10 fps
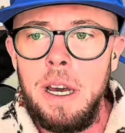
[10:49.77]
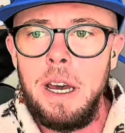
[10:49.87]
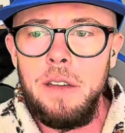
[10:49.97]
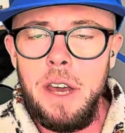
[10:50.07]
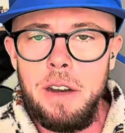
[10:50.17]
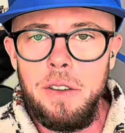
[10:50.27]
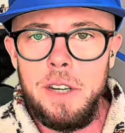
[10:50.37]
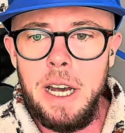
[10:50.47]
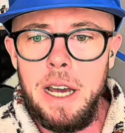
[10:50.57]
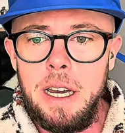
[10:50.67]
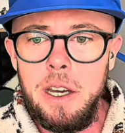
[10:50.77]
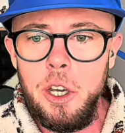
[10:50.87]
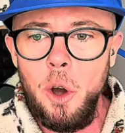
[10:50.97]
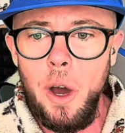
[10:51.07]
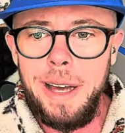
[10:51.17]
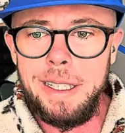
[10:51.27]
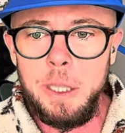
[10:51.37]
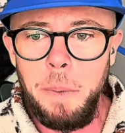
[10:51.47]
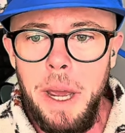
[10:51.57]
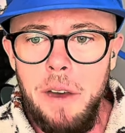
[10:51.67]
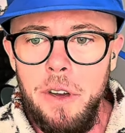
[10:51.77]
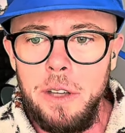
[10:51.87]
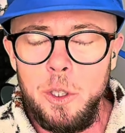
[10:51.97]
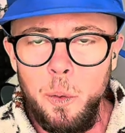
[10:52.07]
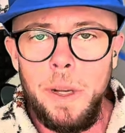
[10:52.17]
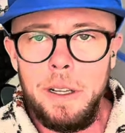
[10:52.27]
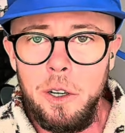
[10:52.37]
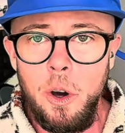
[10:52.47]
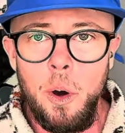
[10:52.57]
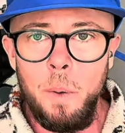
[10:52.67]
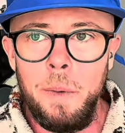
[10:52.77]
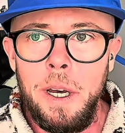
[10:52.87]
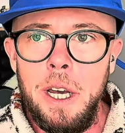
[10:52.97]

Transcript: At the end of the day, your experience will come.